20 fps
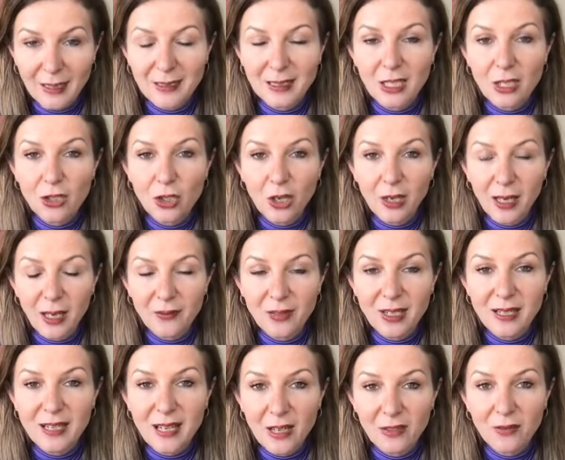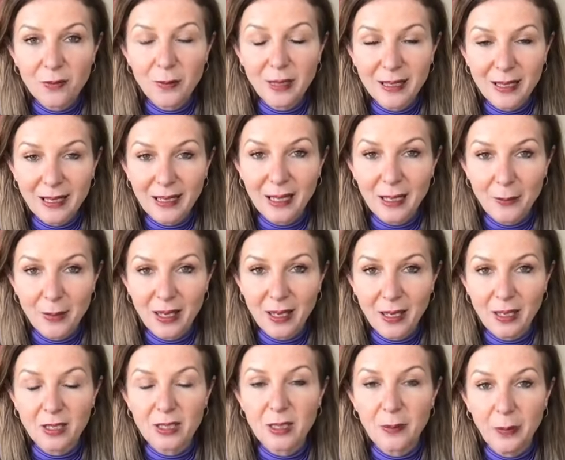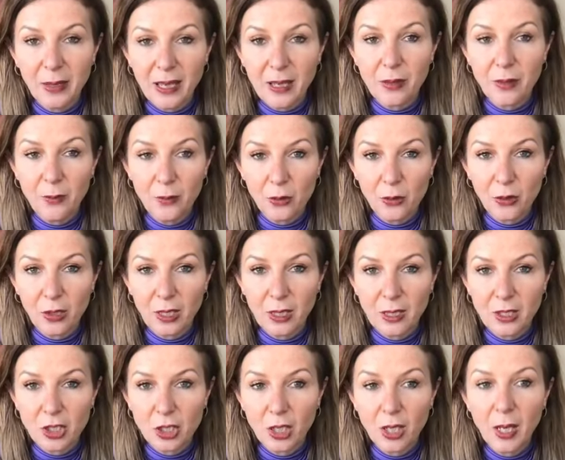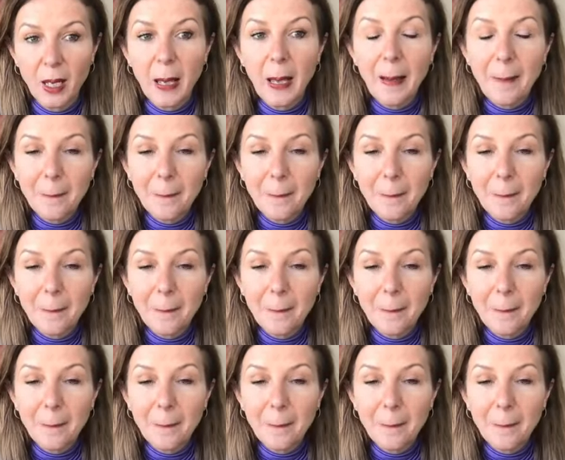They did not have enough money coming in to pay the mortgage.